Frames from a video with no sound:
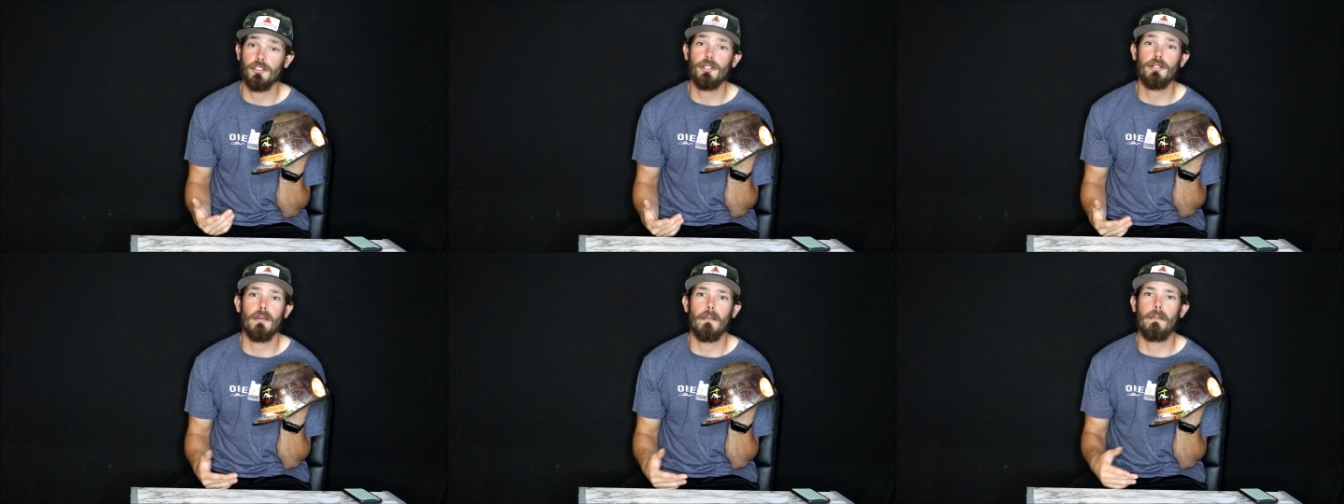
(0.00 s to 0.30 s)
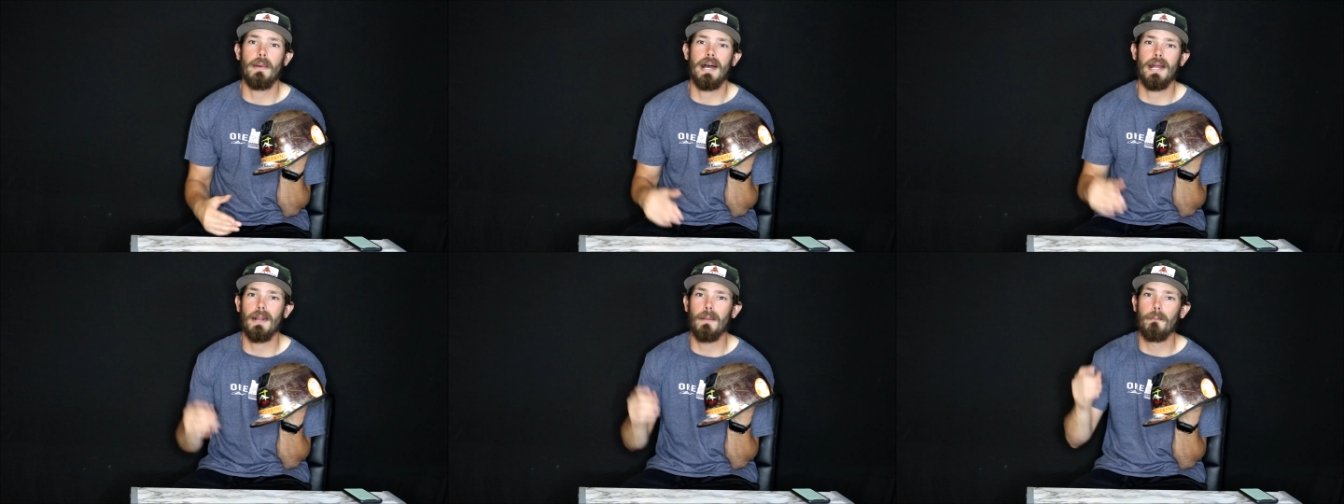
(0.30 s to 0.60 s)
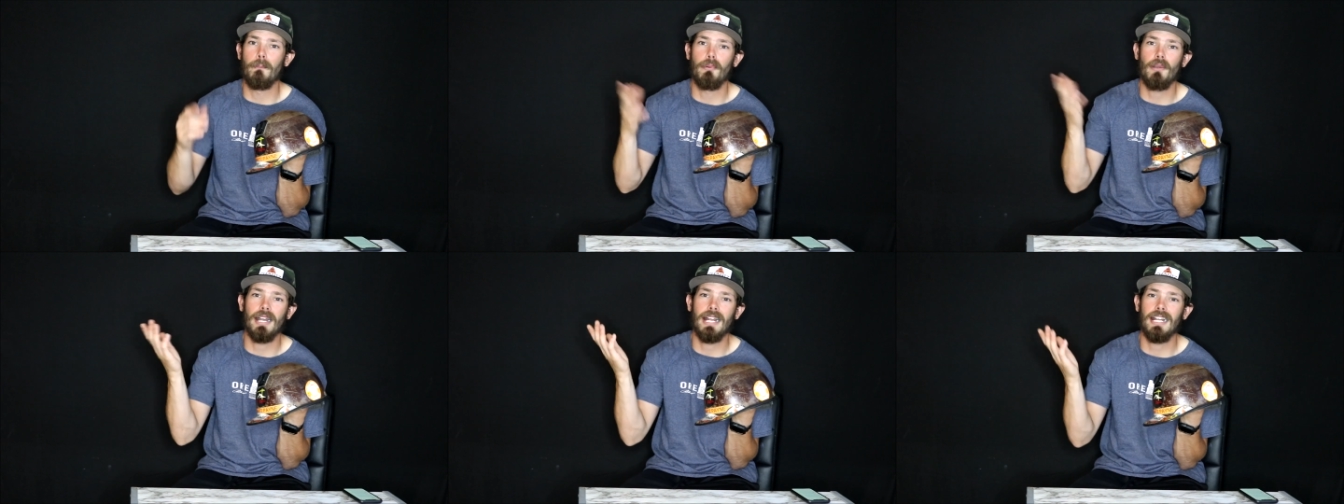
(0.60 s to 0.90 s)
You can buy
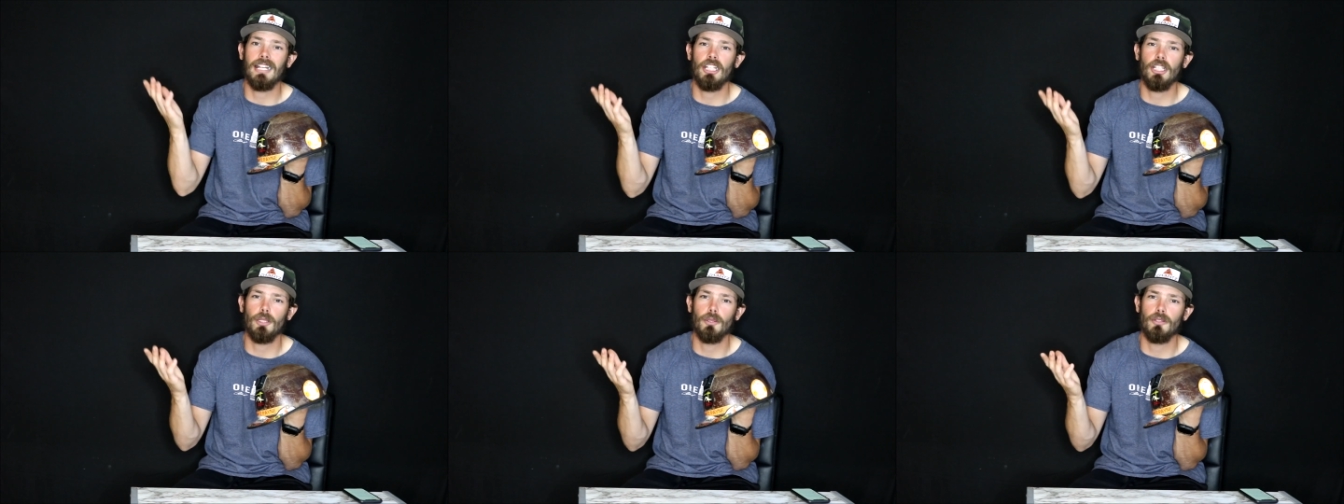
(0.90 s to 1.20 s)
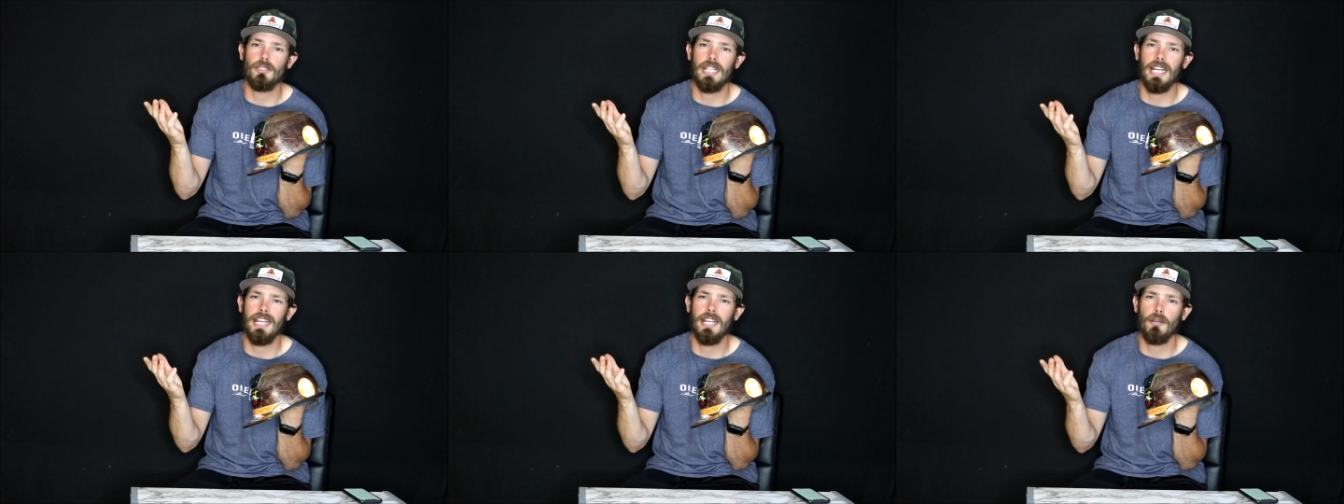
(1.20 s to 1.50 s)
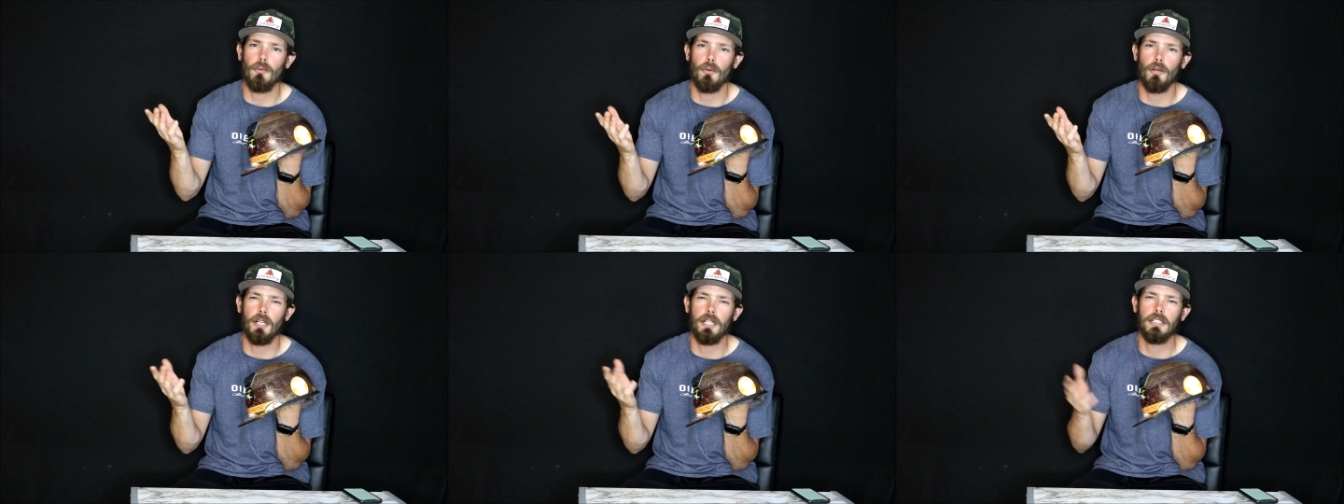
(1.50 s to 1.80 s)
a brand new
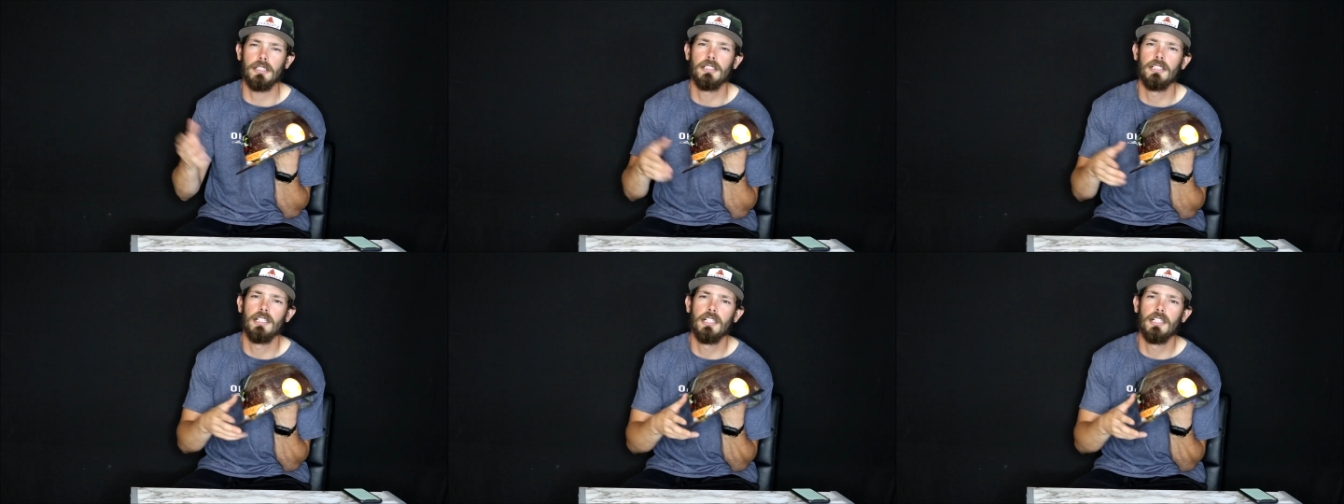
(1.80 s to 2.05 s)
tan one.